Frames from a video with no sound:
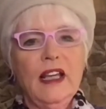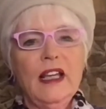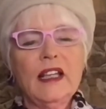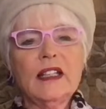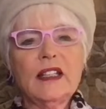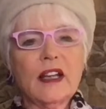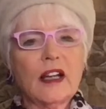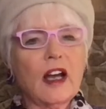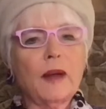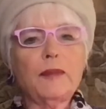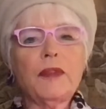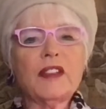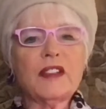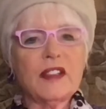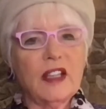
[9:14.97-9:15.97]
and dig up
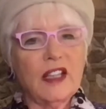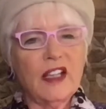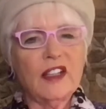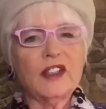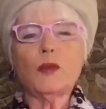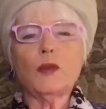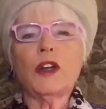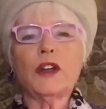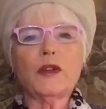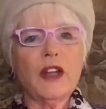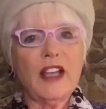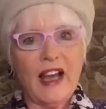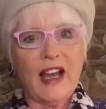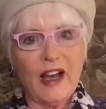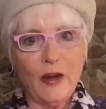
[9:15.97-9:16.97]
the seeds and
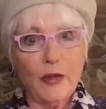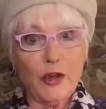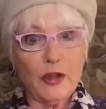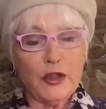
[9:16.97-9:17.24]
wondering how they're